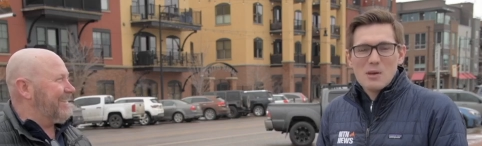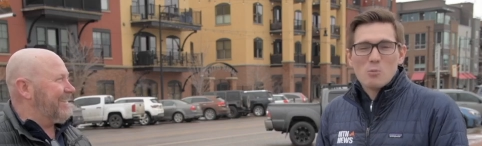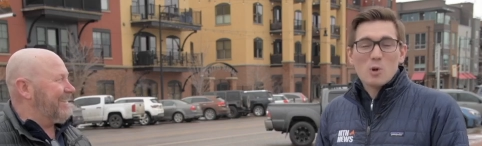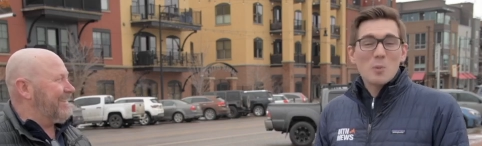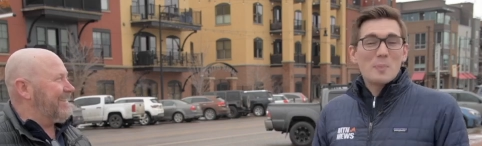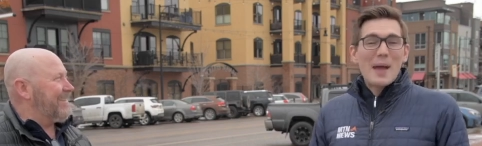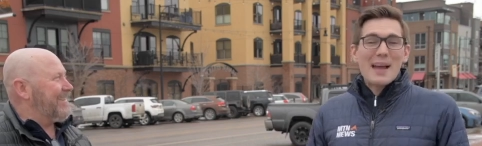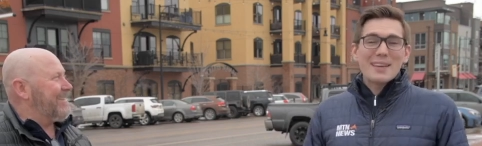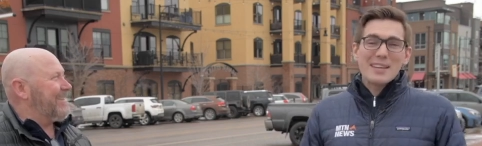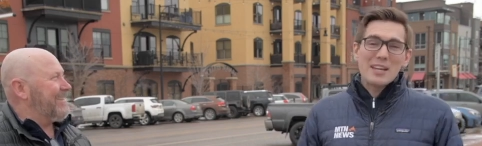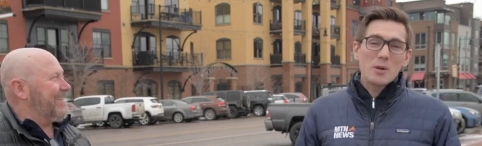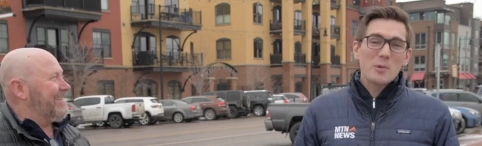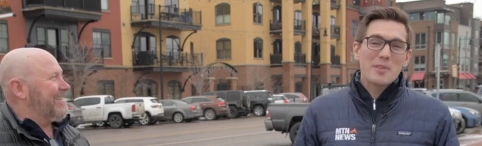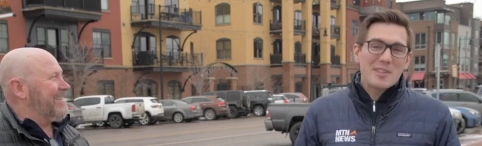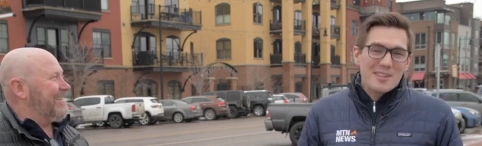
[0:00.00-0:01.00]
Speaker 1: We're back here
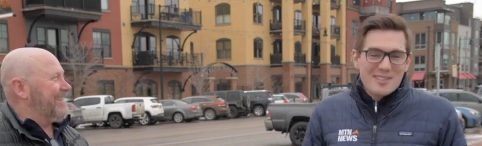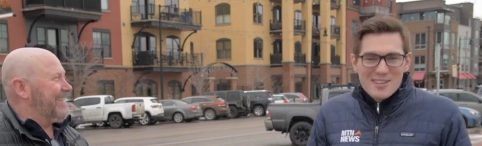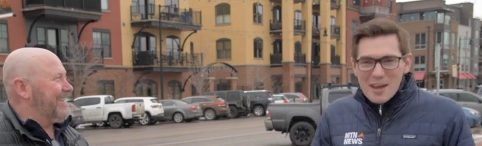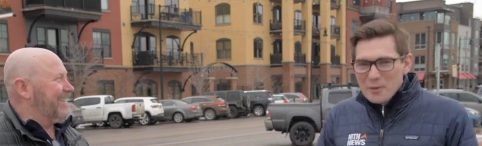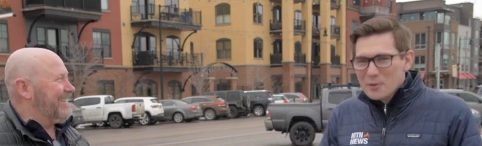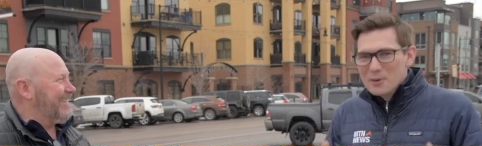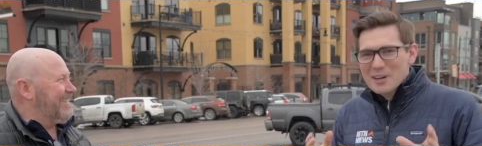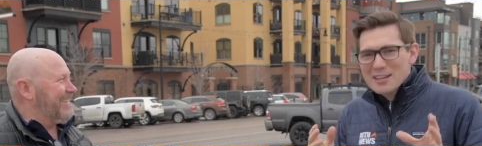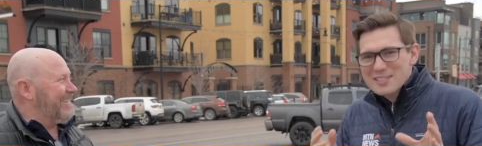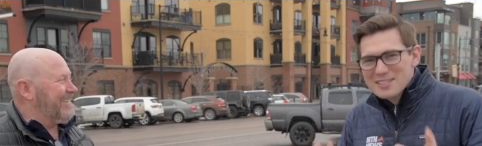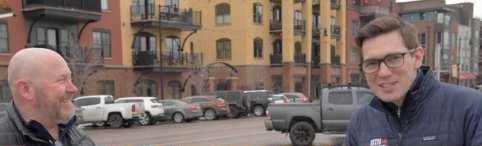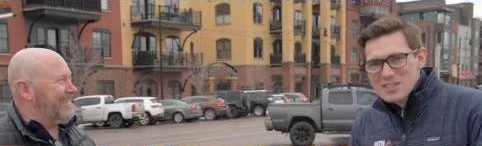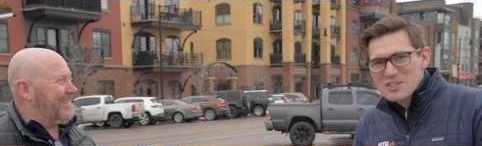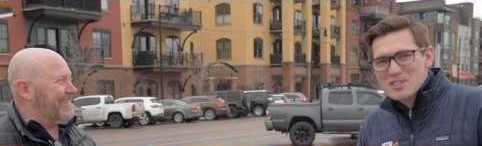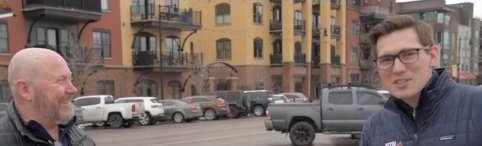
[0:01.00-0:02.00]
with another
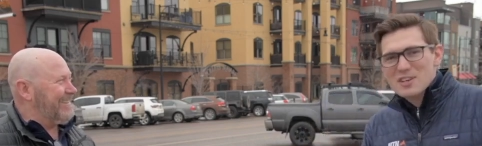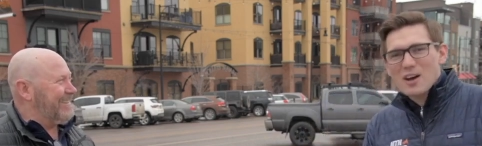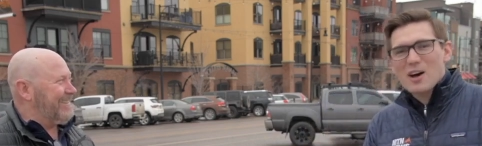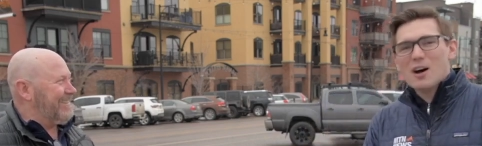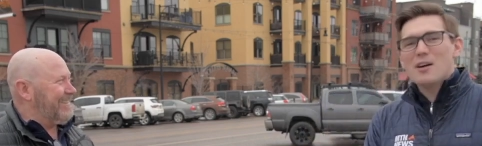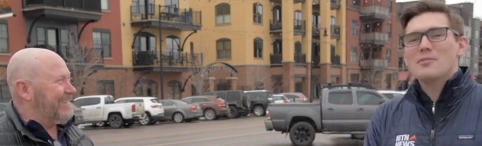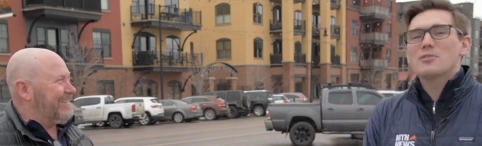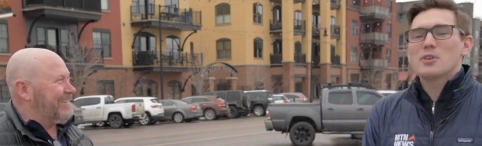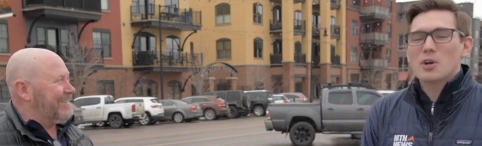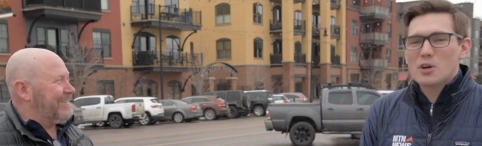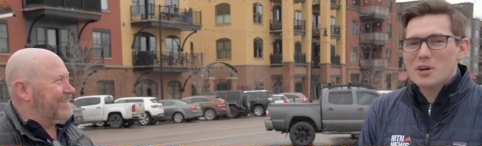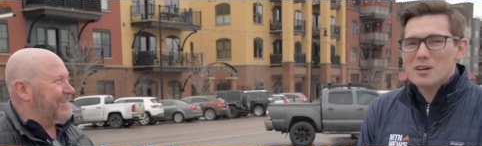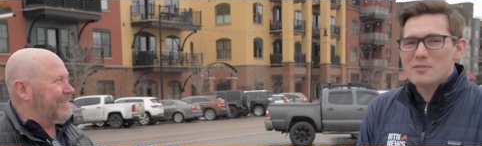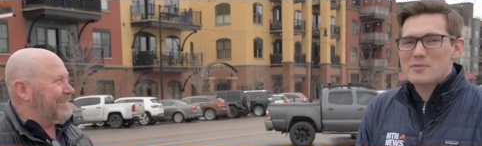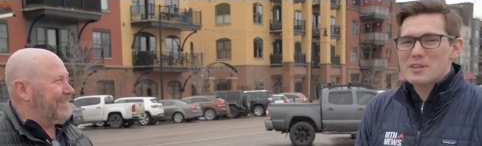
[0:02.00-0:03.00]
edition of
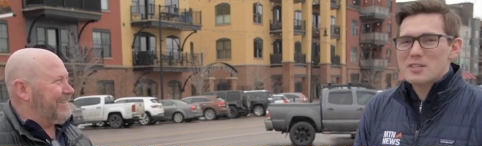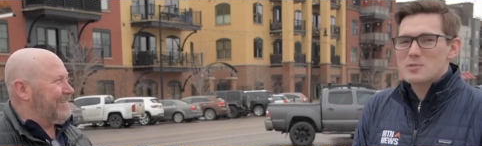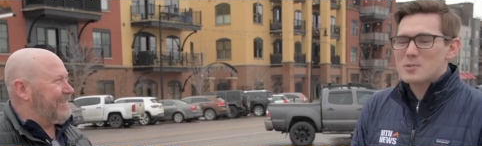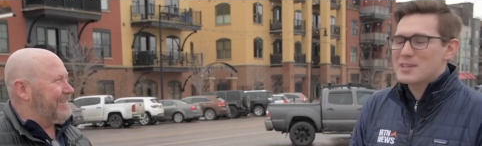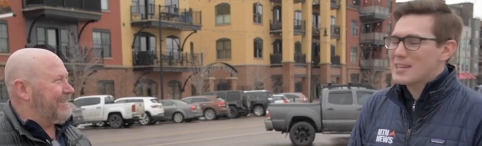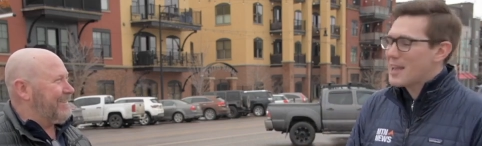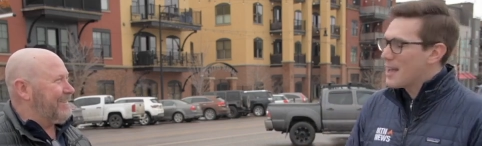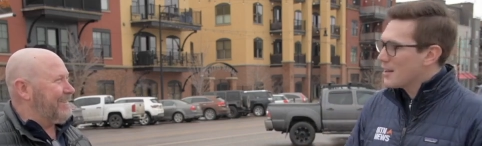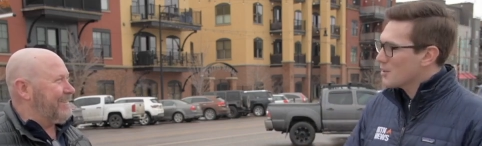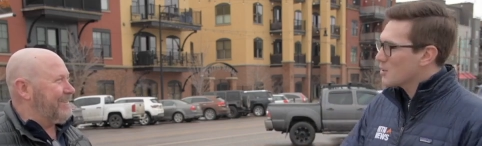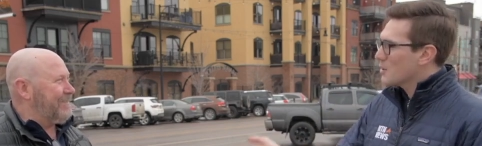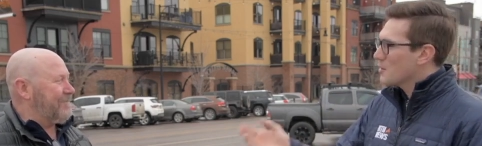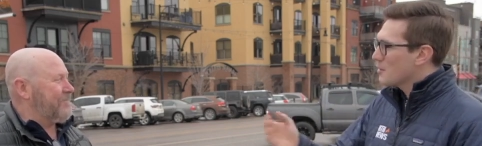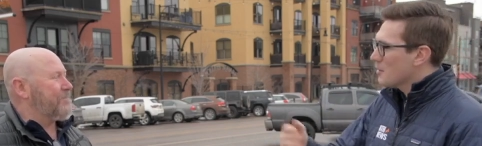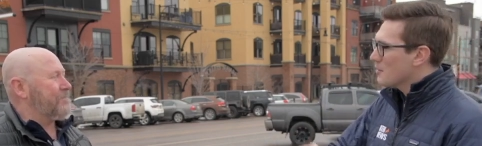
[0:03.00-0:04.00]
Current Events with the
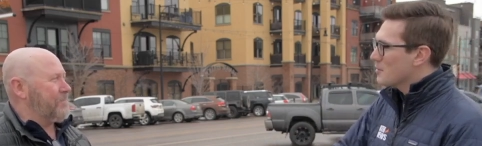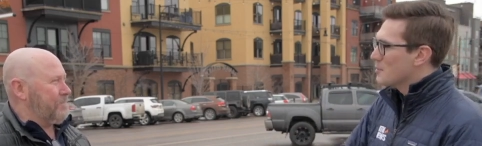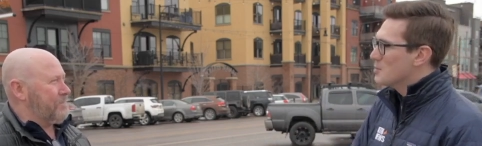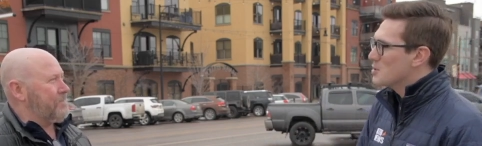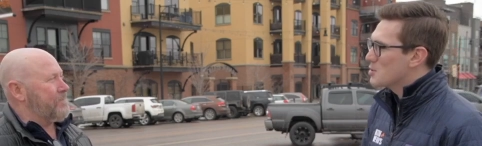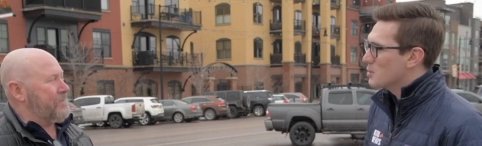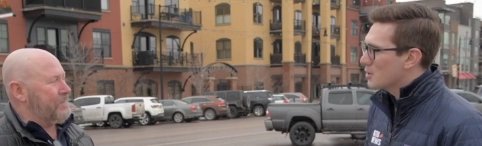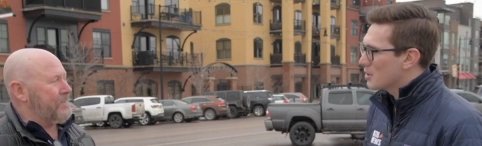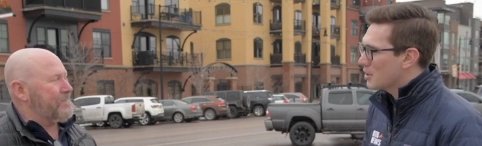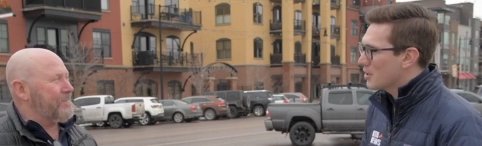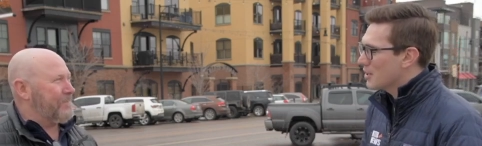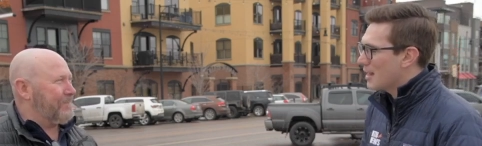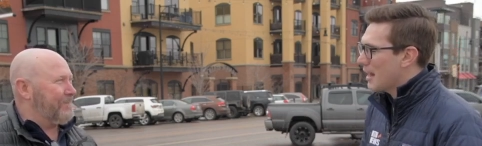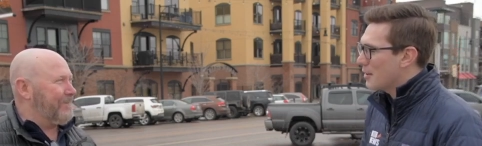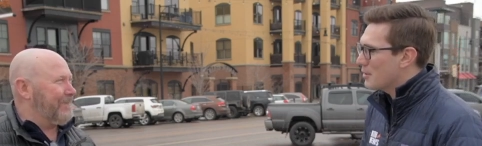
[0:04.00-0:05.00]
editor of the Missoula
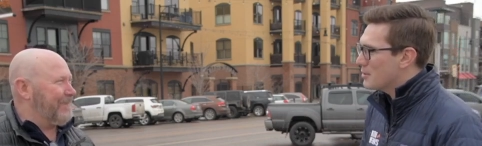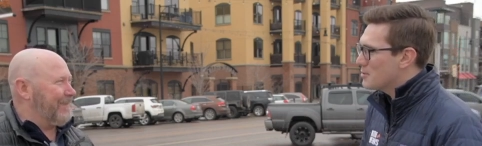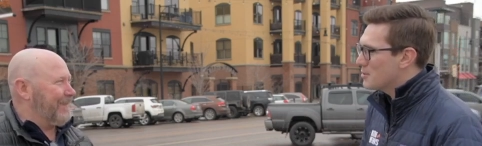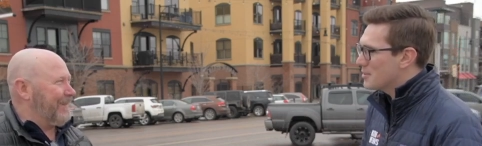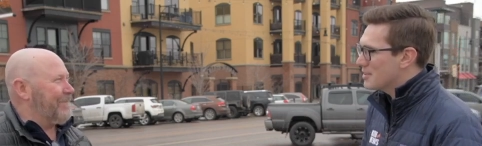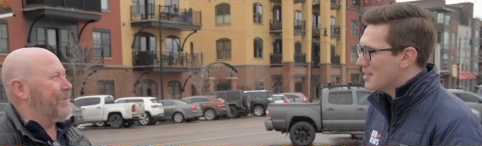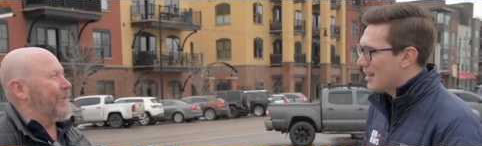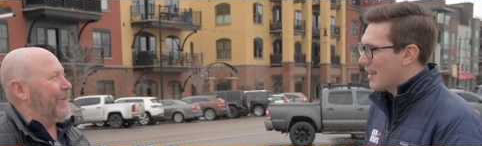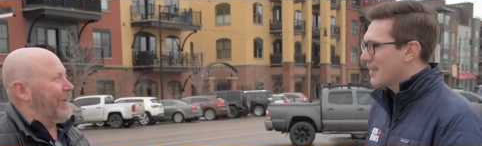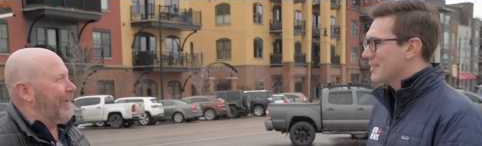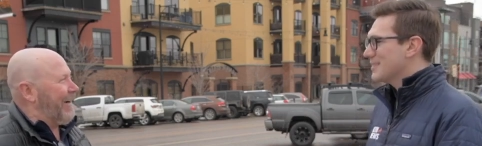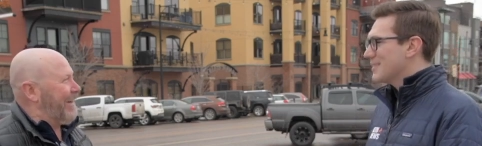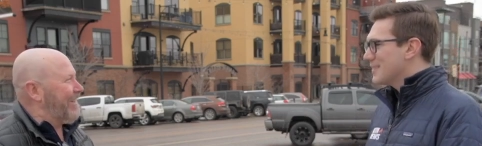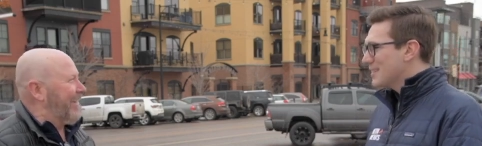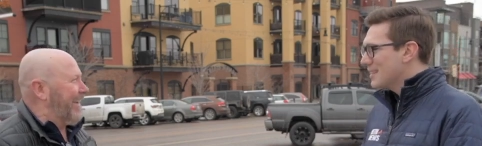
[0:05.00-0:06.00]
Current. How are you doing today? Doing
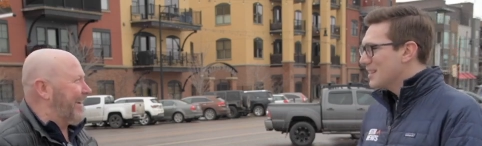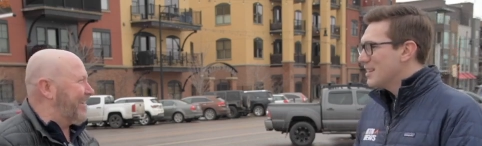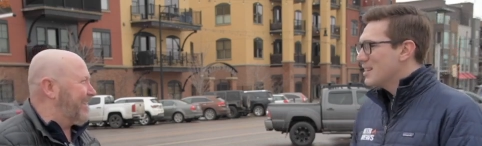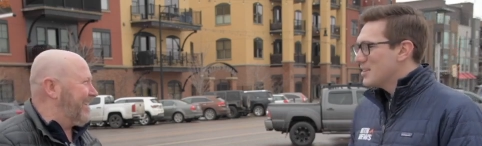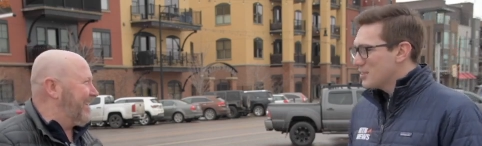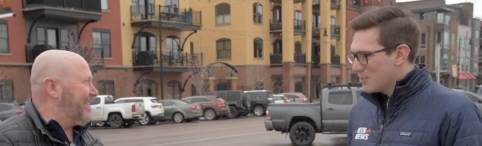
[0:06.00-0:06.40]
great, thanks.